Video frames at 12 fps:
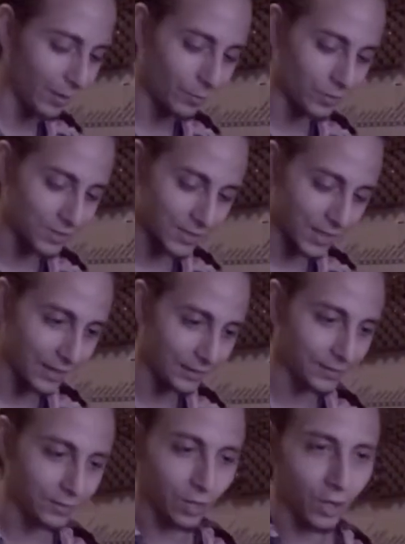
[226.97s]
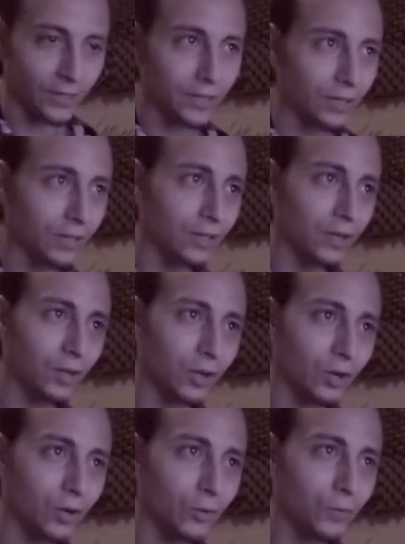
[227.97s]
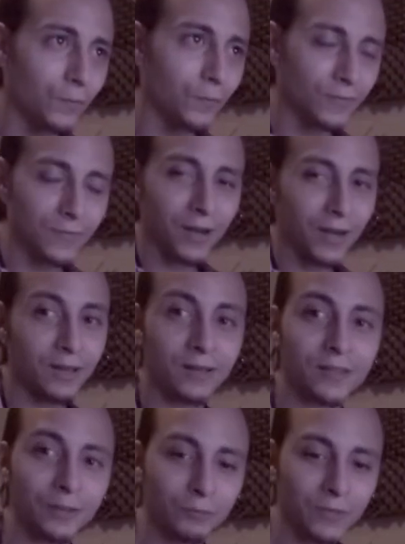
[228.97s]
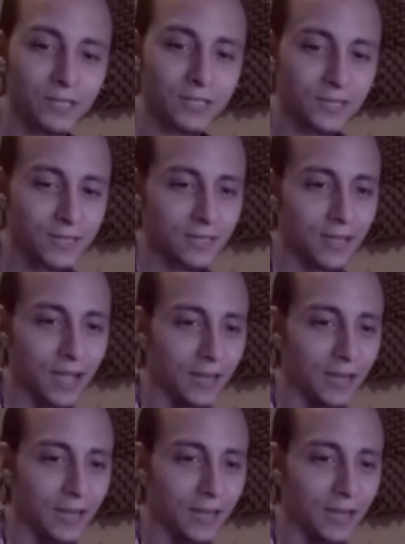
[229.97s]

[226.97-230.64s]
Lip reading: that was like a year ago, not anything recent.